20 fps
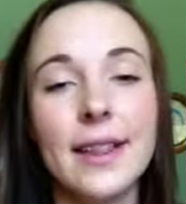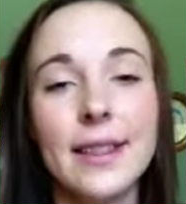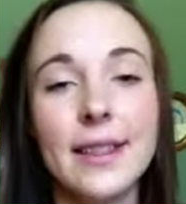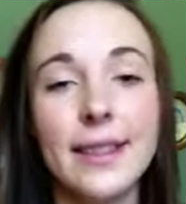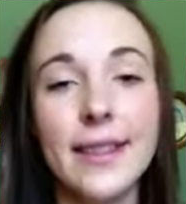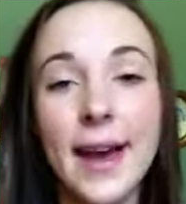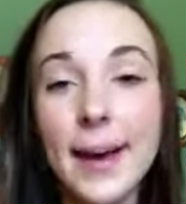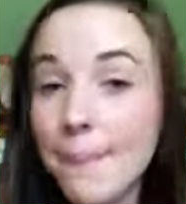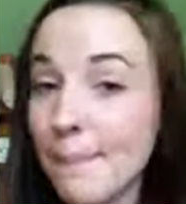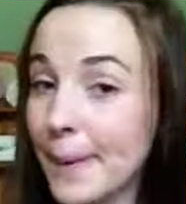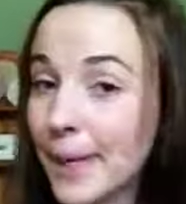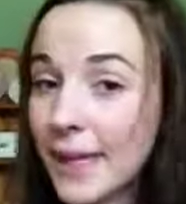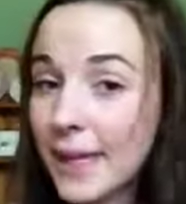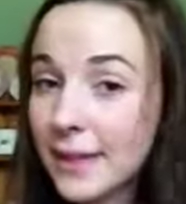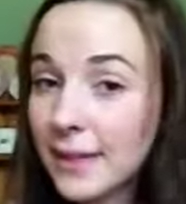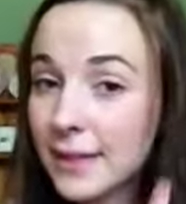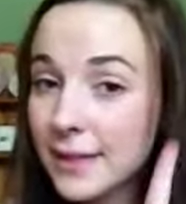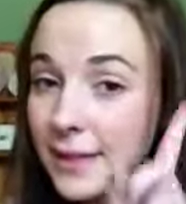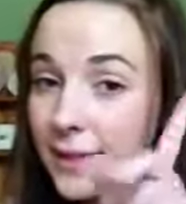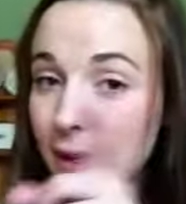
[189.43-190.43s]
that
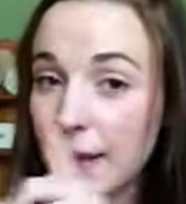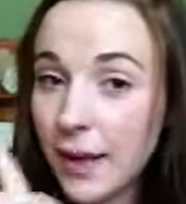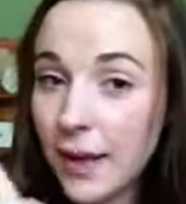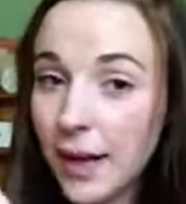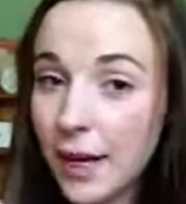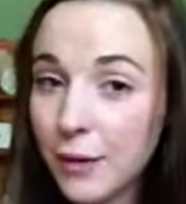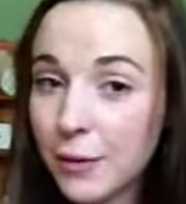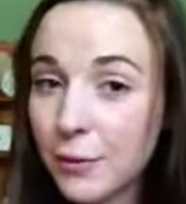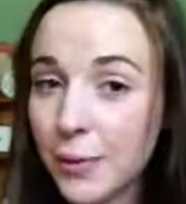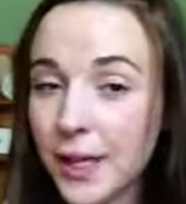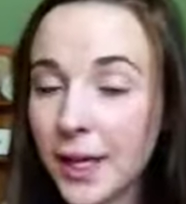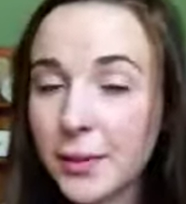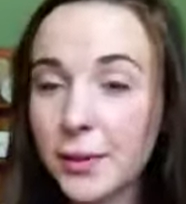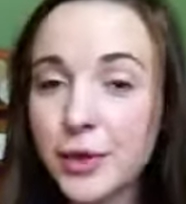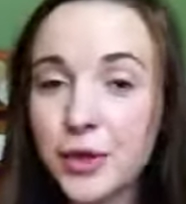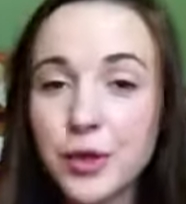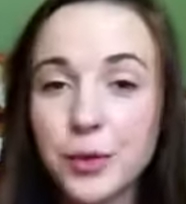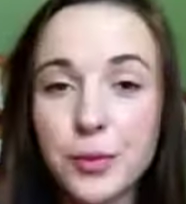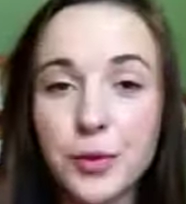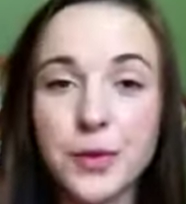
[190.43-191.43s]
means I will be able
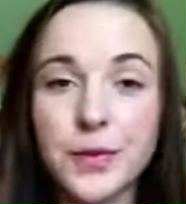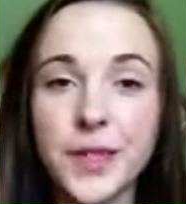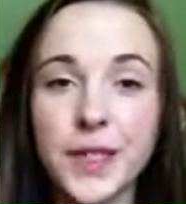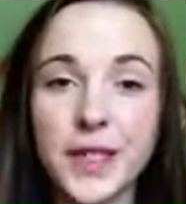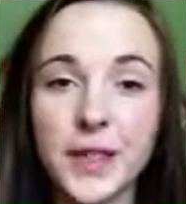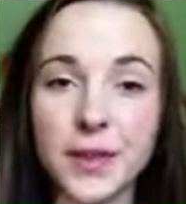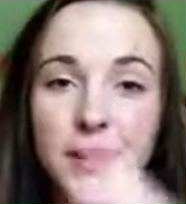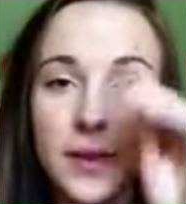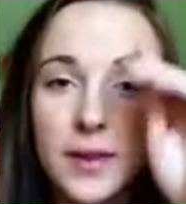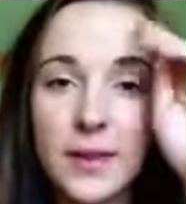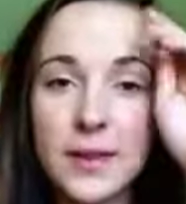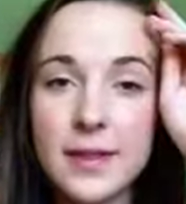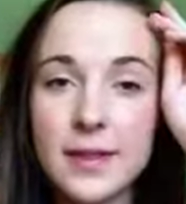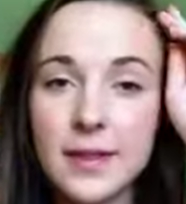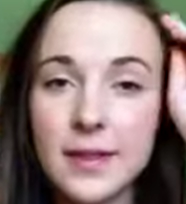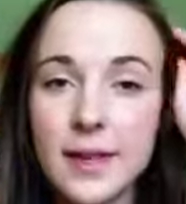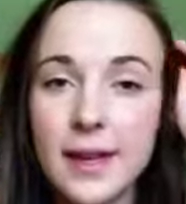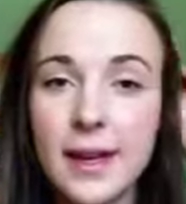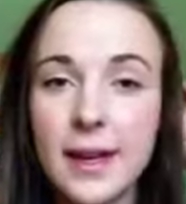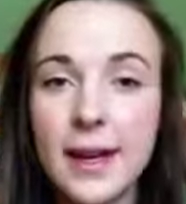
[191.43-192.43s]
to do more videos.